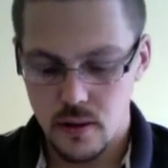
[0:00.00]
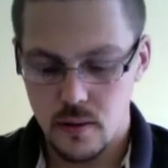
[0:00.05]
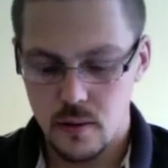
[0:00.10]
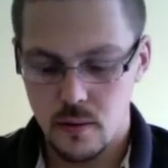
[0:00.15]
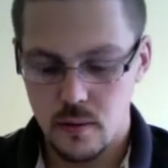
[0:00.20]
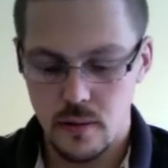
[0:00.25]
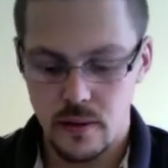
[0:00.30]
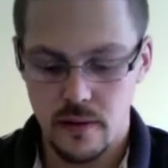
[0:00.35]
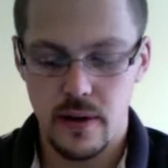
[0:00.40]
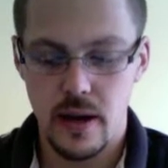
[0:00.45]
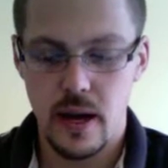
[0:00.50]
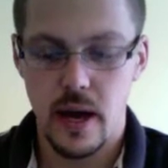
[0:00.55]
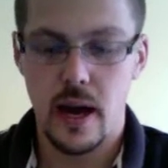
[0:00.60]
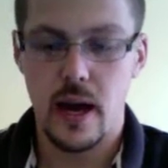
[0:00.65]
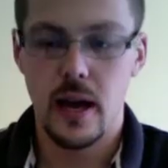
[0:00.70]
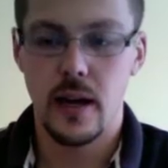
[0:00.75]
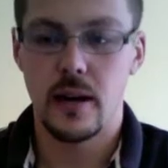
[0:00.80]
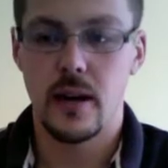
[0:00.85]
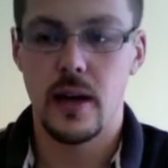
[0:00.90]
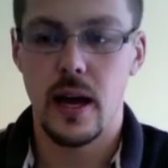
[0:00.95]
we've
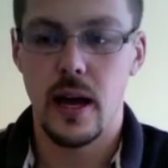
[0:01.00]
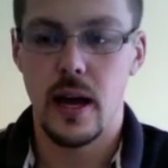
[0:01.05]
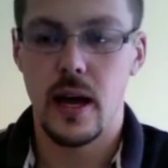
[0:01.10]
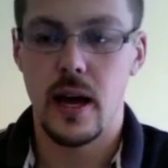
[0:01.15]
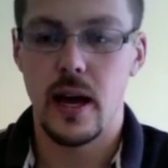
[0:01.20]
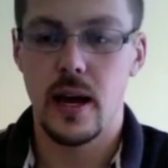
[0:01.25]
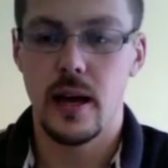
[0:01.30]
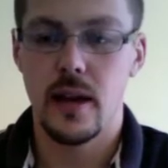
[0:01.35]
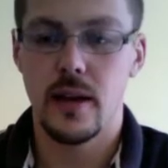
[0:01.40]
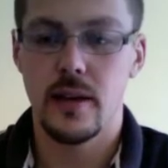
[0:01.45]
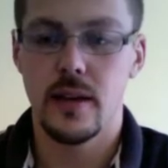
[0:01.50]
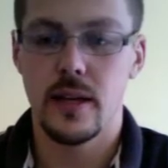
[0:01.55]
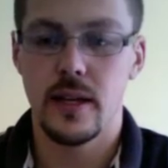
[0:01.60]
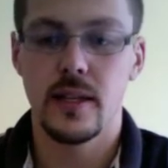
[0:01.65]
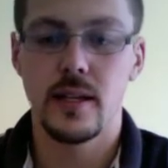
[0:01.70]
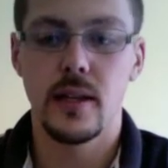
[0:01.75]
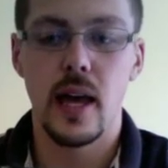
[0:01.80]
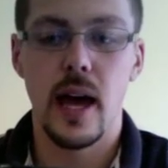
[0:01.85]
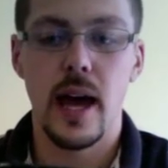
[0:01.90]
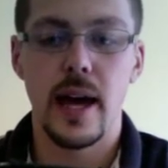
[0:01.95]
got the
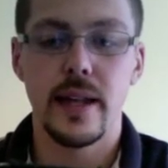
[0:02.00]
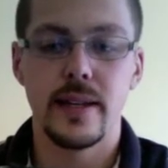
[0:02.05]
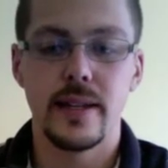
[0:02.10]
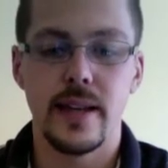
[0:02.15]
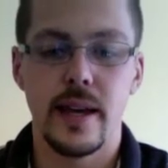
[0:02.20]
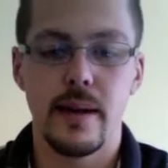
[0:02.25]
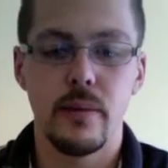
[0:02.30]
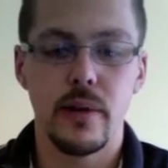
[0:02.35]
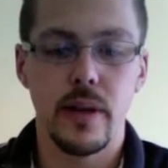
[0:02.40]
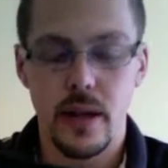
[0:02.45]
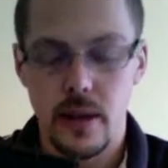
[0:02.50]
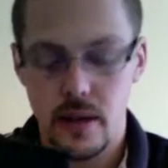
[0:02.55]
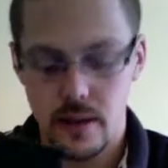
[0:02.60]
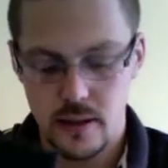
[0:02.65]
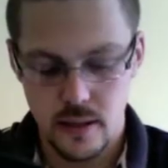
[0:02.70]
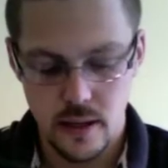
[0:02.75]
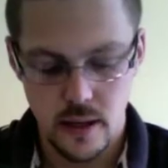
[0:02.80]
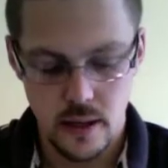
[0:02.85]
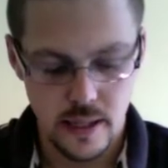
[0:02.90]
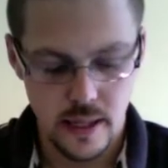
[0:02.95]
slide assembly.
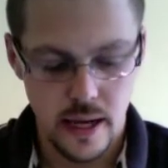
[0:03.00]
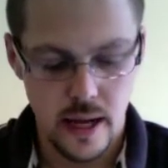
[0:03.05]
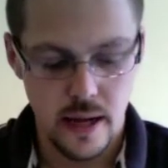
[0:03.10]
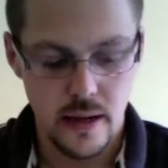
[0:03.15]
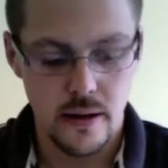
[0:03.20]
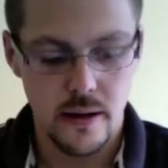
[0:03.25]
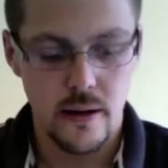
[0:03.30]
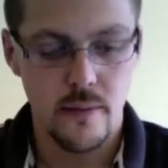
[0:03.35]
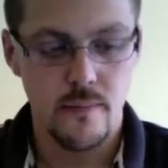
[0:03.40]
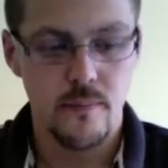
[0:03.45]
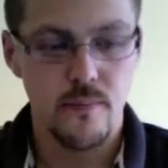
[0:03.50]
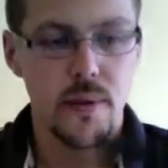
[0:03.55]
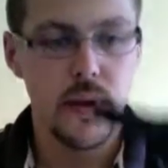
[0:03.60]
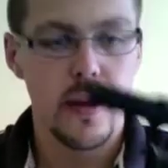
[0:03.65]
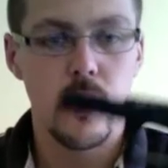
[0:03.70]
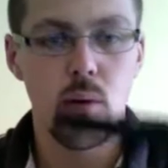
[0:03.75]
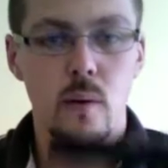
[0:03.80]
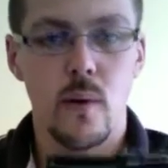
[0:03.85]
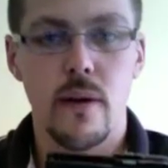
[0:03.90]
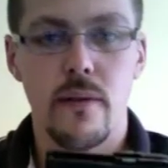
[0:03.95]
It's all together.
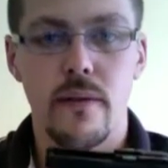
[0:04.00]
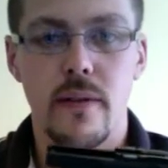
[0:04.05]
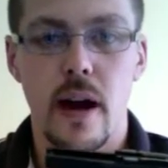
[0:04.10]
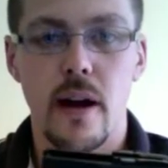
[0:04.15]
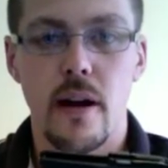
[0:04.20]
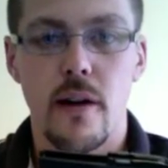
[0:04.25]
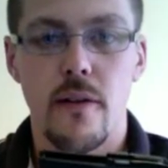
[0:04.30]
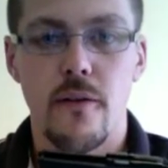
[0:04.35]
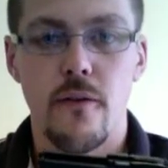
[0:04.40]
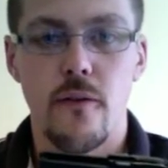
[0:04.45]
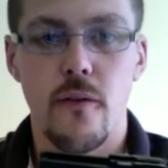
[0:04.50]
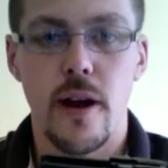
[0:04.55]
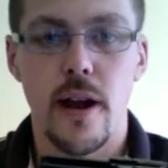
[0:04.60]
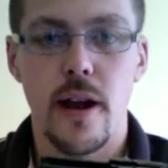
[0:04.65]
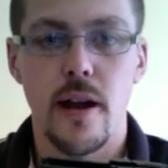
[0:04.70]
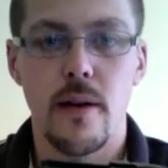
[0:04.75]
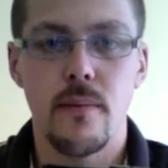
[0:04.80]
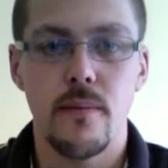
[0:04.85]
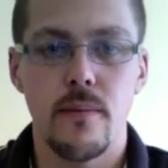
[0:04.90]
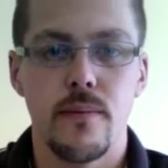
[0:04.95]
We've got our
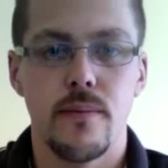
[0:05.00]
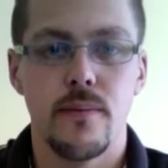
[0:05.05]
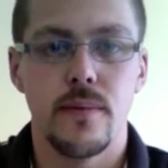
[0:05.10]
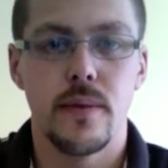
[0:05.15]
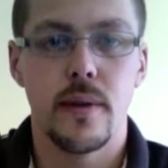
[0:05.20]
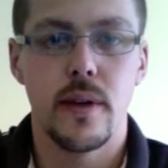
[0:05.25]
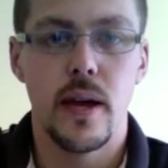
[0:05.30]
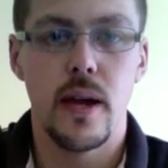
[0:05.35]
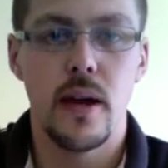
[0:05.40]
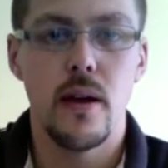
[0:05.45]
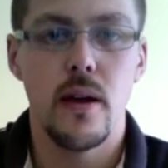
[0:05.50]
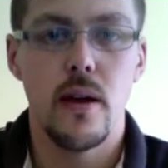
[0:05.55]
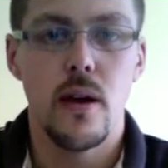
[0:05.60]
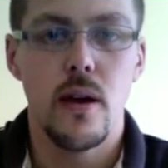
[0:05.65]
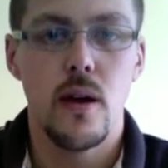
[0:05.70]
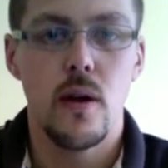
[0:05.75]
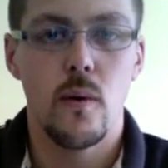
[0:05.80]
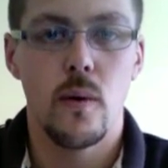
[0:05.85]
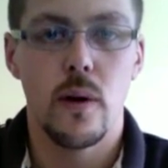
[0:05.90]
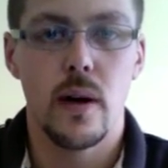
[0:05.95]
frame. Okay,
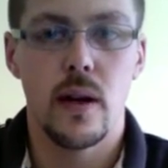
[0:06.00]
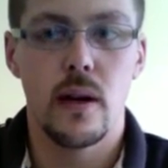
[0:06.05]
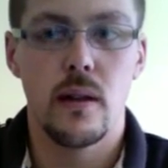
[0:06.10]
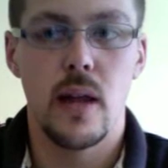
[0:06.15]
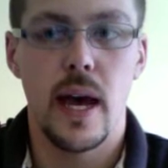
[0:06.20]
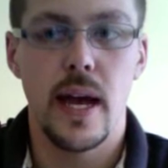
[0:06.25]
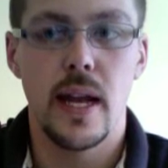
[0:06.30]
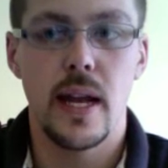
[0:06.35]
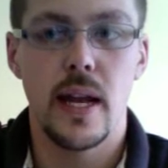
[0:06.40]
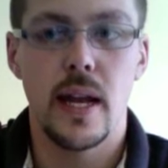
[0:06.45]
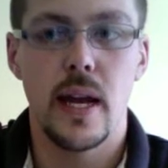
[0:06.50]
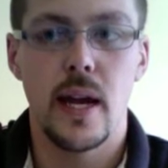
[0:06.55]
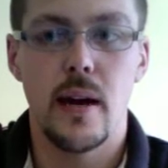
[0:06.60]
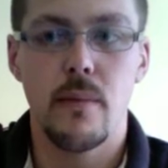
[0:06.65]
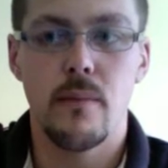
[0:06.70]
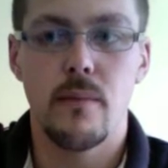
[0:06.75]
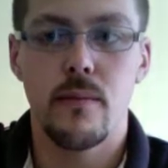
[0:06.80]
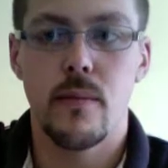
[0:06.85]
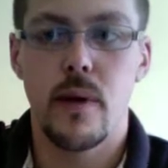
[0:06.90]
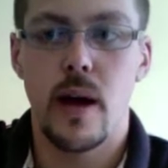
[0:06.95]
we're going to line it
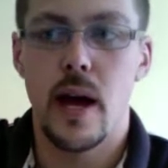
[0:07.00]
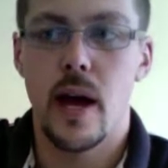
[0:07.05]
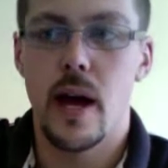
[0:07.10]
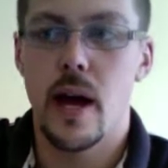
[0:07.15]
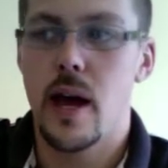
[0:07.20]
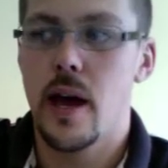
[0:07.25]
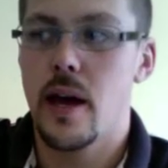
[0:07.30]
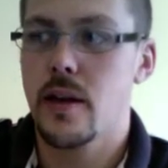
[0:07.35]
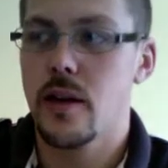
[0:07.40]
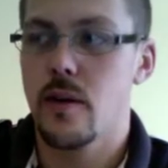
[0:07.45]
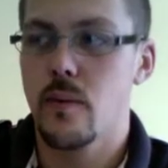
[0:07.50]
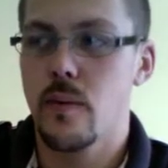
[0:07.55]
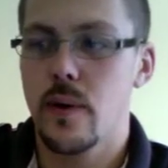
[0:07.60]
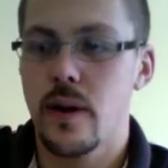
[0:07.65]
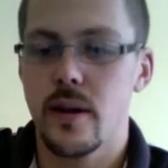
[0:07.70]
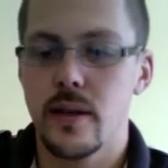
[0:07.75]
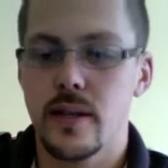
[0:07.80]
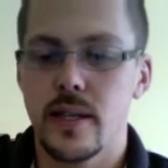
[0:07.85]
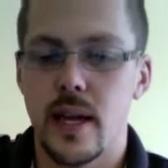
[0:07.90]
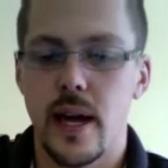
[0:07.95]
up. Your
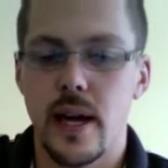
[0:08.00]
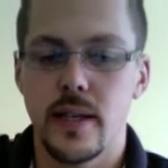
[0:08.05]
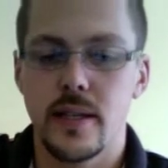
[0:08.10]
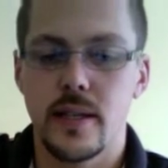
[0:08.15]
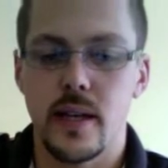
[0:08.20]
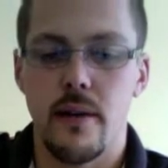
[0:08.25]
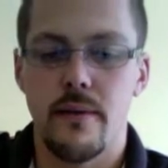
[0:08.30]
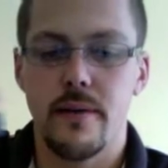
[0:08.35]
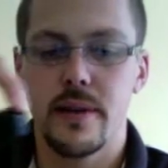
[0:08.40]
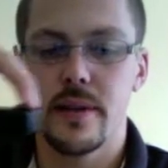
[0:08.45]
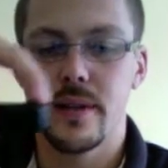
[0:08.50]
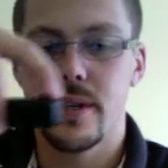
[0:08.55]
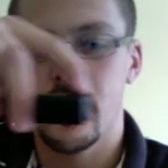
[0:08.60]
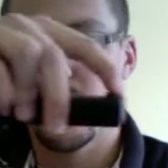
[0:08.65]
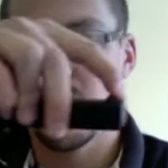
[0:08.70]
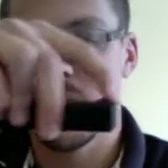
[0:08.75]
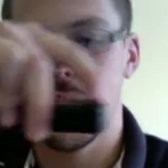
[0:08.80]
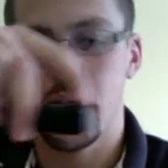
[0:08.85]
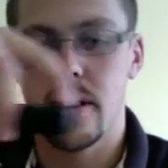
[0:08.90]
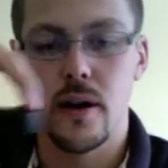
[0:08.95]
rear sights obviously
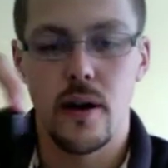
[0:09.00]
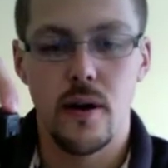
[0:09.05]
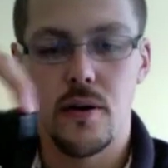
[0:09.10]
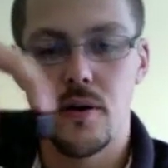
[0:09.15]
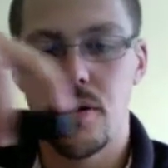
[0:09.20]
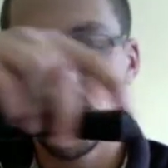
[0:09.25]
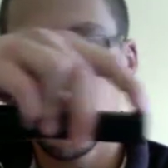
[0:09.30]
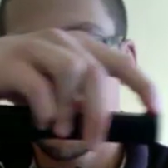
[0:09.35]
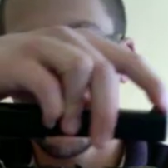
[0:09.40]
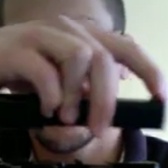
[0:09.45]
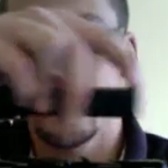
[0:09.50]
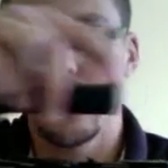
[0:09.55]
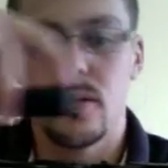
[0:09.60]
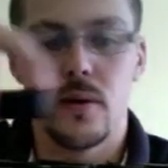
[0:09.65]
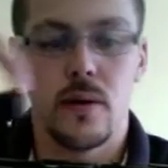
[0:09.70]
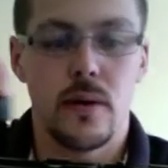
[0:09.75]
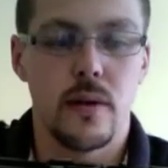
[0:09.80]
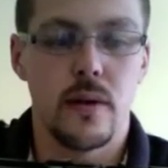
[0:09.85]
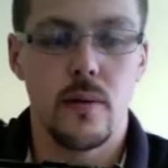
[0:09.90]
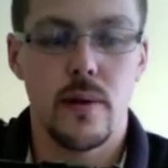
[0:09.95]
are going to go
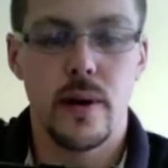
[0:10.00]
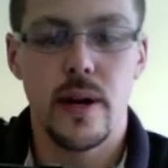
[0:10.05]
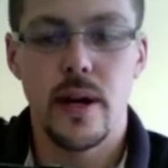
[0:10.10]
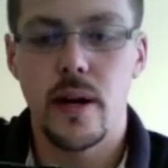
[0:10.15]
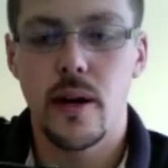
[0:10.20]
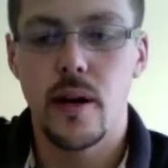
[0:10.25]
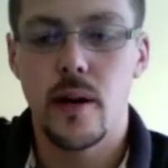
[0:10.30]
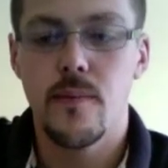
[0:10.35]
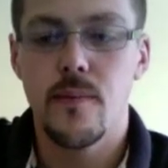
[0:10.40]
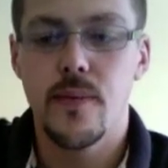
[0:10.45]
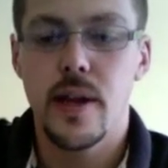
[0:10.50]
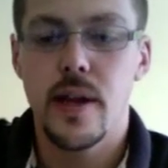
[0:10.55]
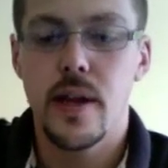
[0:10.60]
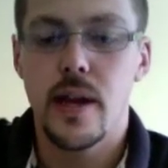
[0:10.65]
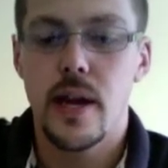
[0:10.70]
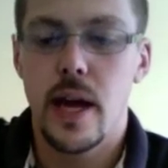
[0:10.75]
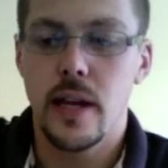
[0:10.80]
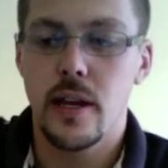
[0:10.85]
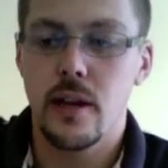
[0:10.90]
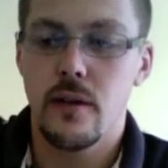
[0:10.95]
toward the rear,
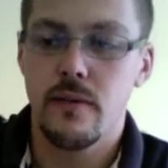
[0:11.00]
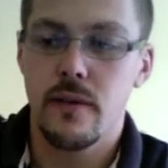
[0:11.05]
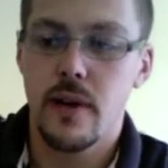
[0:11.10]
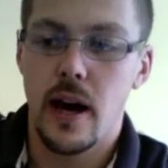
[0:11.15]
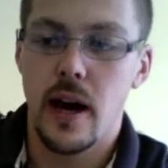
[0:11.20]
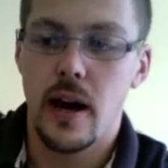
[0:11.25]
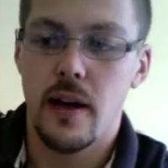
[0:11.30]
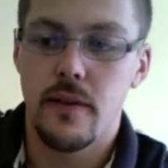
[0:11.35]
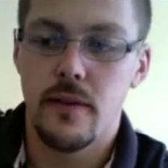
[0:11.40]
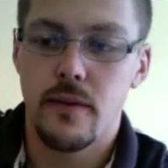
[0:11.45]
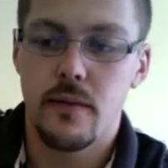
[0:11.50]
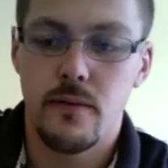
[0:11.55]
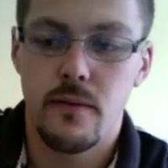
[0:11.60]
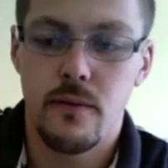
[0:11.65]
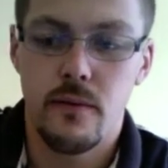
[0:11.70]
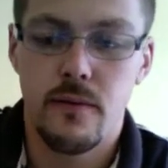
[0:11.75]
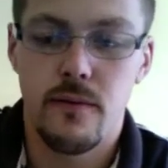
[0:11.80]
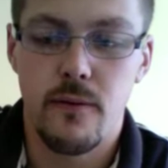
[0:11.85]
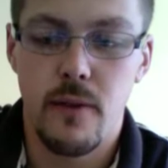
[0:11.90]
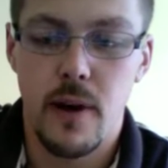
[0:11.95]
and you've got
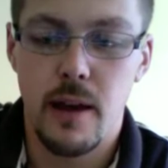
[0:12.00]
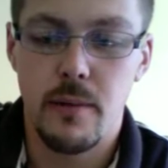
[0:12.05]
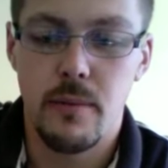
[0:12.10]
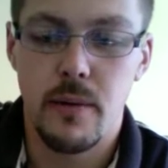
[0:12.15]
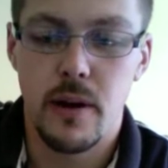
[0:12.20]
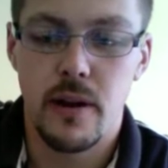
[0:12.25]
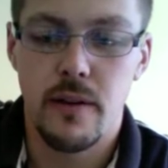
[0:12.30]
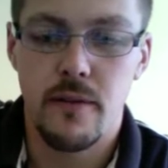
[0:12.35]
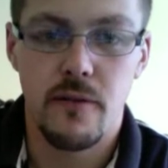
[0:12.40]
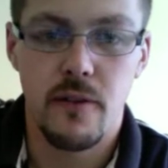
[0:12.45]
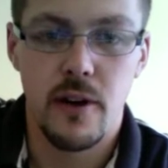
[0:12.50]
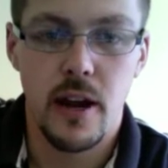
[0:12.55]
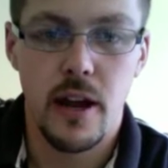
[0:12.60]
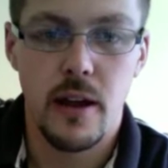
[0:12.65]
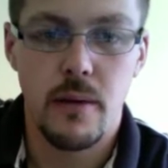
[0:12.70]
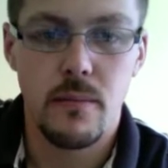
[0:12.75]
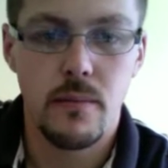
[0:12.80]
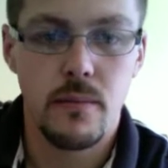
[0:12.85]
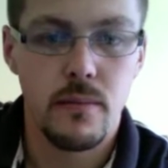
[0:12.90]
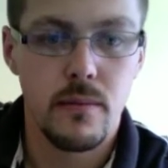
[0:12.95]
frame on
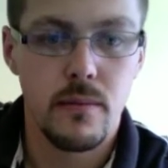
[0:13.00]
frame